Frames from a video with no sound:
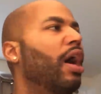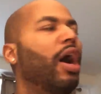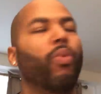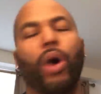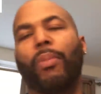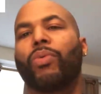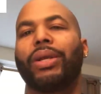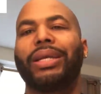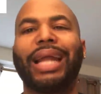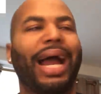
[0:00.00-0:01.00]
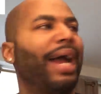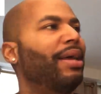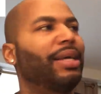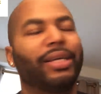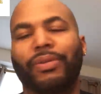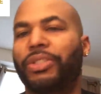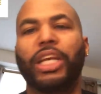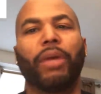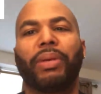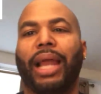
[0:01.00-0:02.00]
A woman would not,
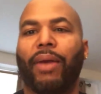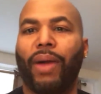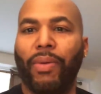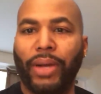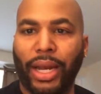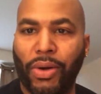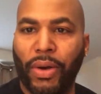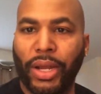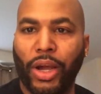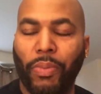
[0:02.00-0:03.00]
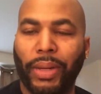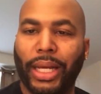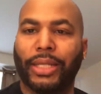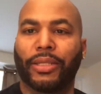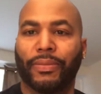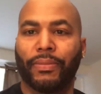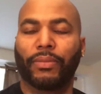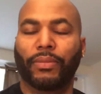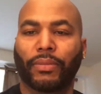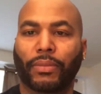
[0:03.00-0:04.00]
she'll be like, why we gotta go in your place?
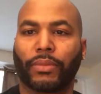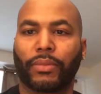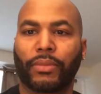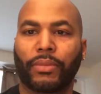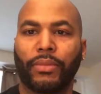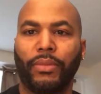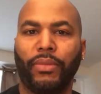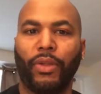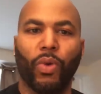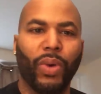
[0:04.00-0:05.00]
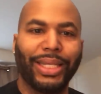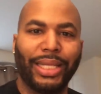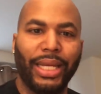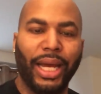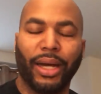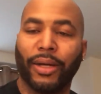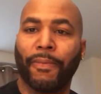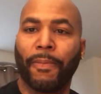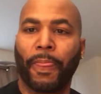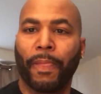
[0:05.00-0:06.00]
What's in there? All
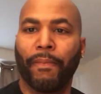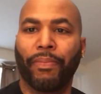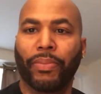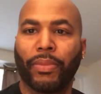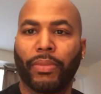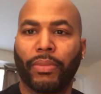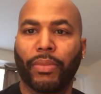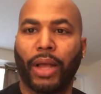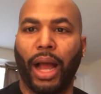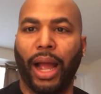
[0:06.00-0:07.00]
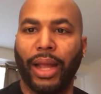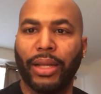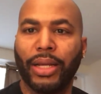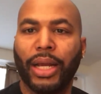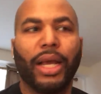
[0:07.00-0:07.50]
right.